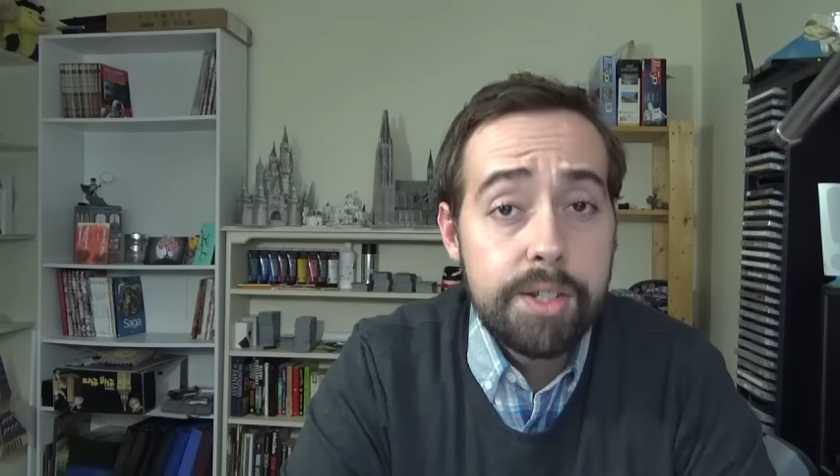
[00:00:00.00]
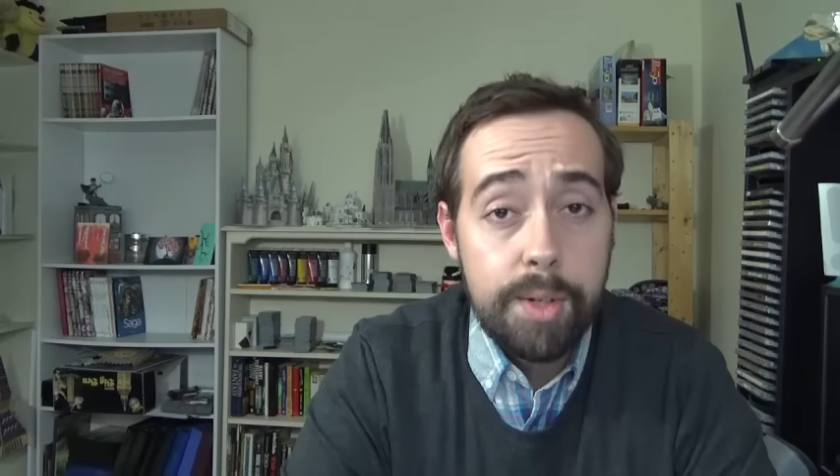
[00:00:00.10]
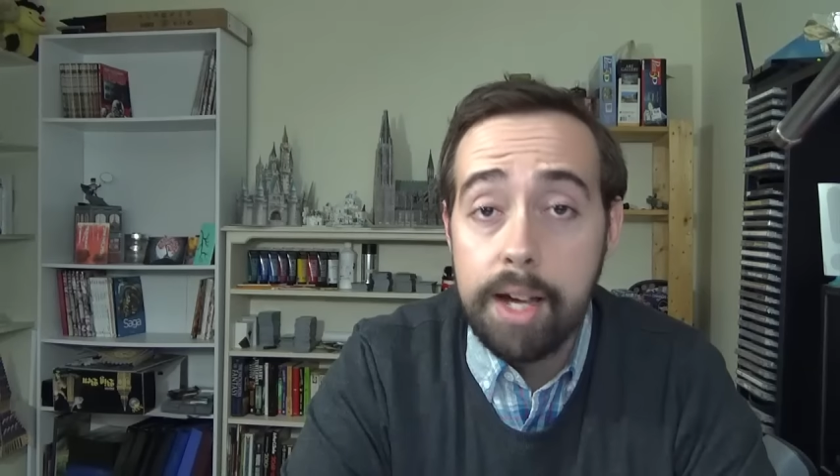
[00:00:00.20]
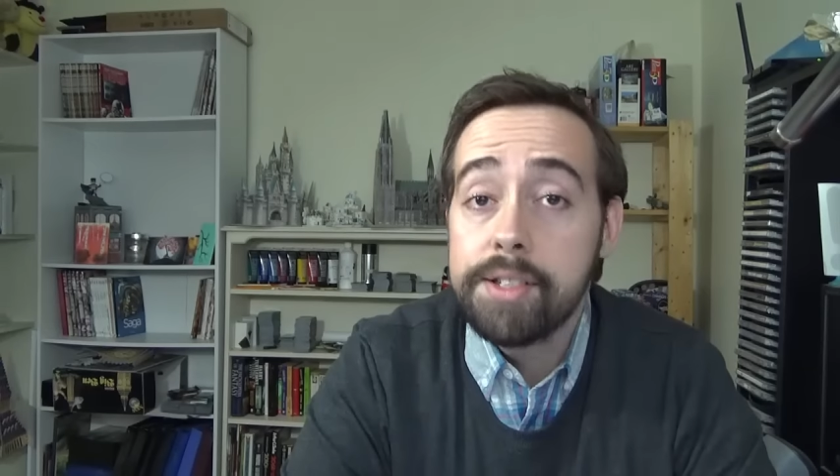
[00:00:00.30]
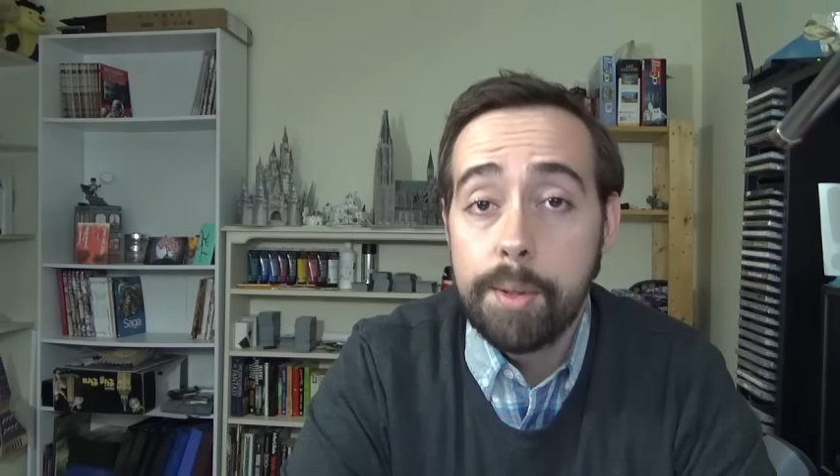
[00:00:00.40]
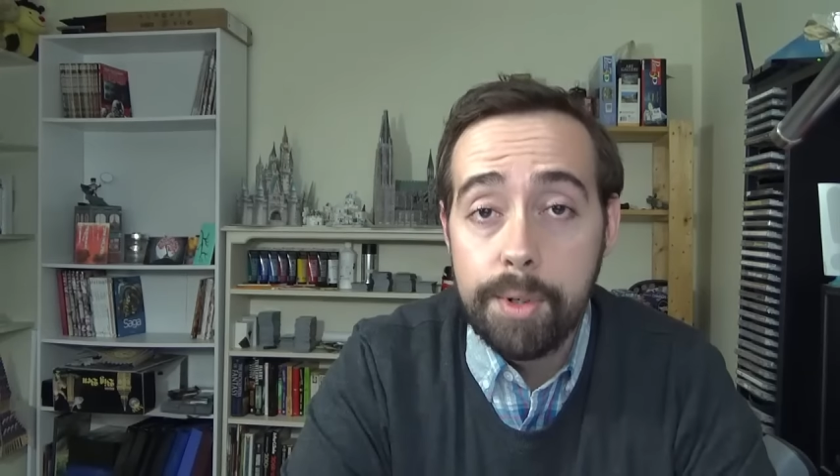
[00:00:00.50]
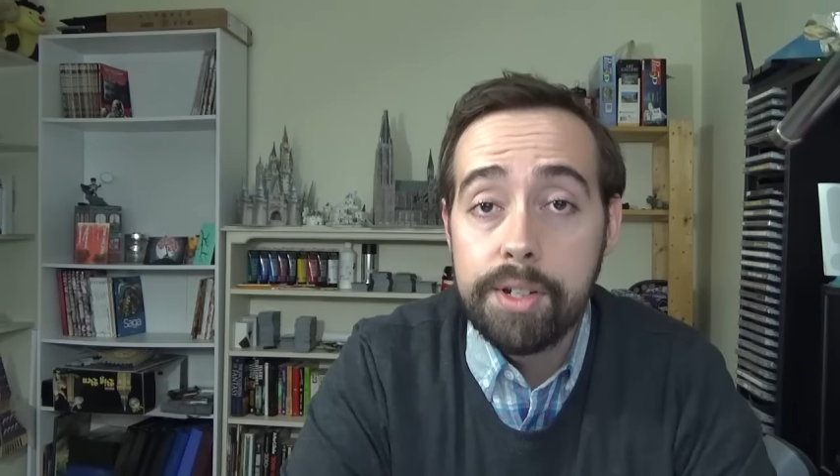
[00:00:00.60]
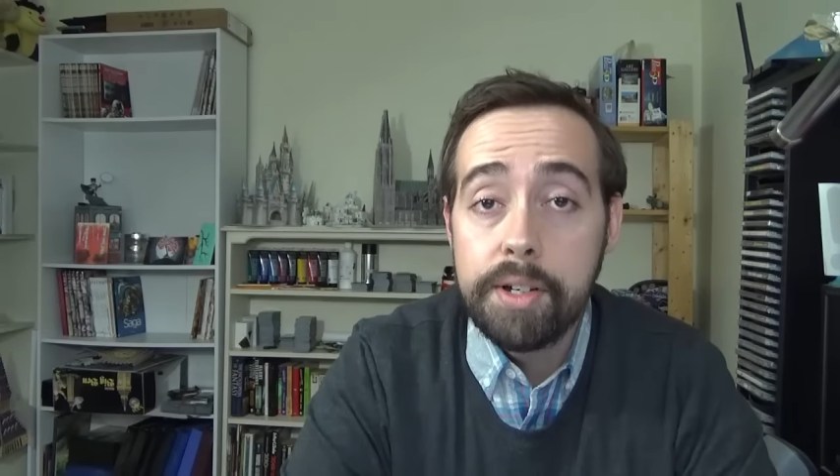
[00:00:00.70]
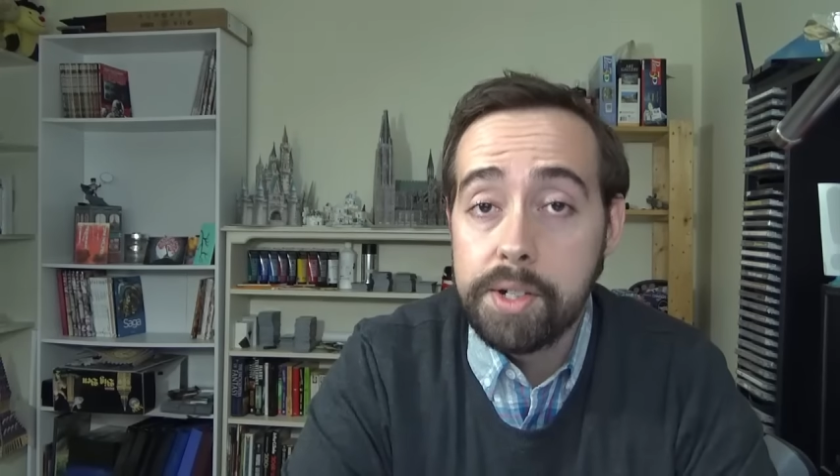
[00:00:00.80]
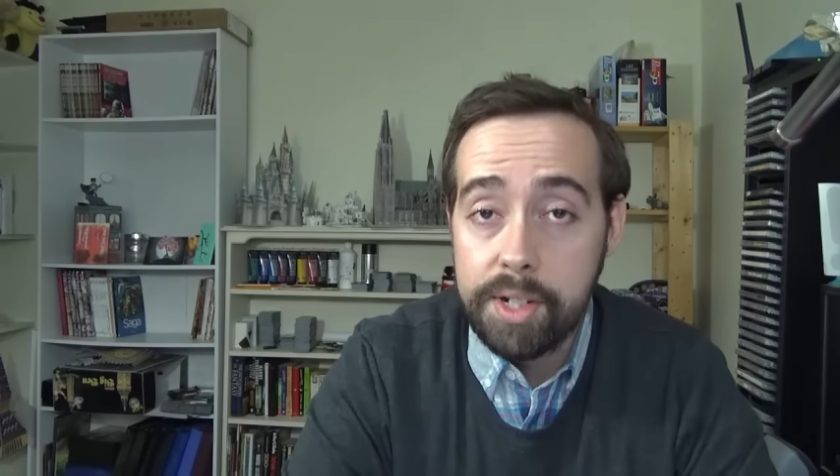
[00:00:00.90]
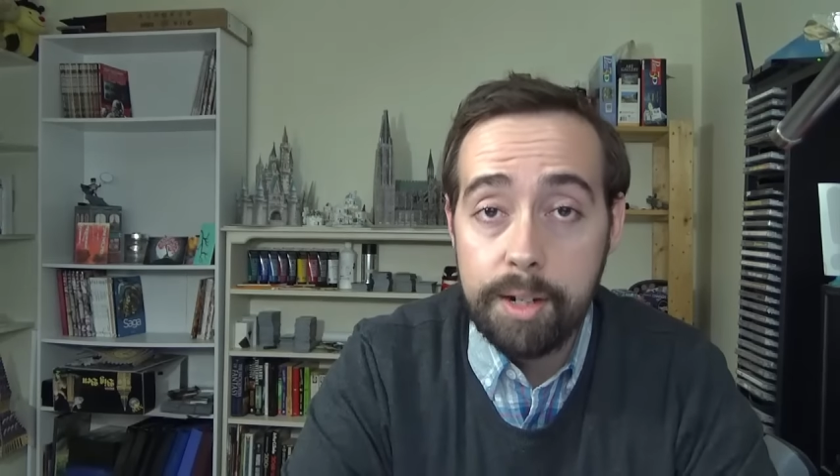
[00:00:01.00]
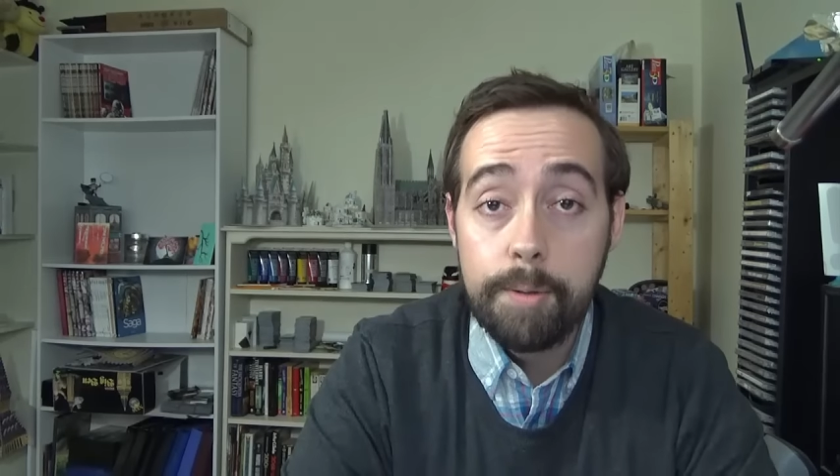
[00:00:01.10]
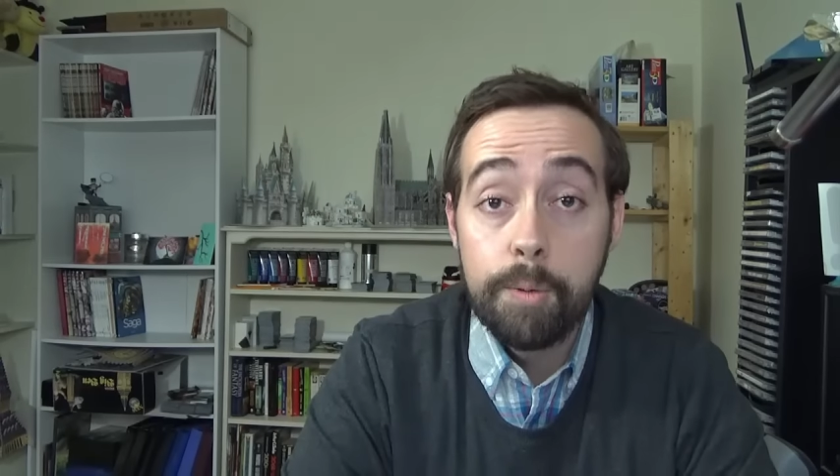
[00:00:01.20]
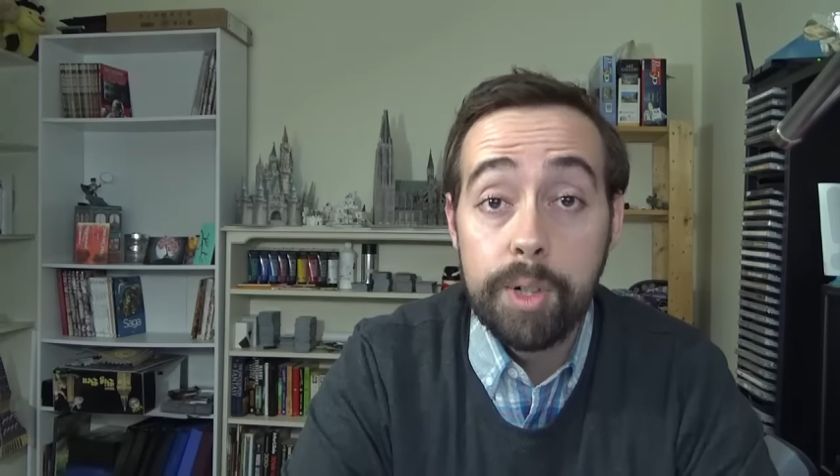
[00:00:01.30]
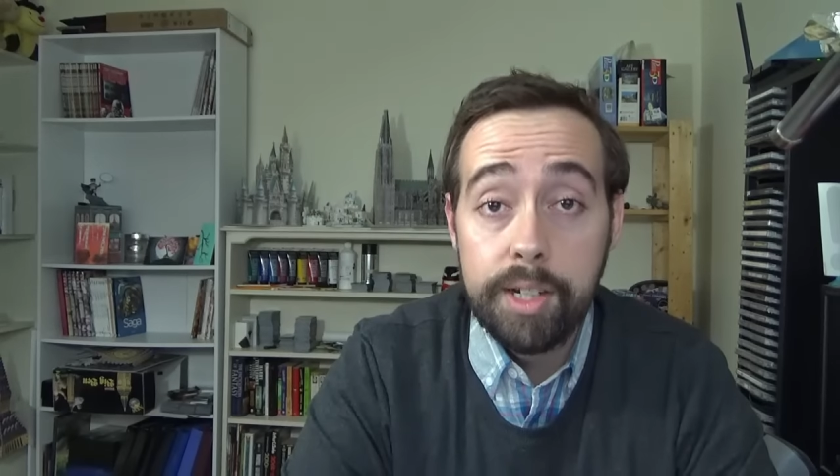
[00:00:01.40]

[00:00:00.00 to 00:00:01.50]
so yes, I wouldn't touch Standard for a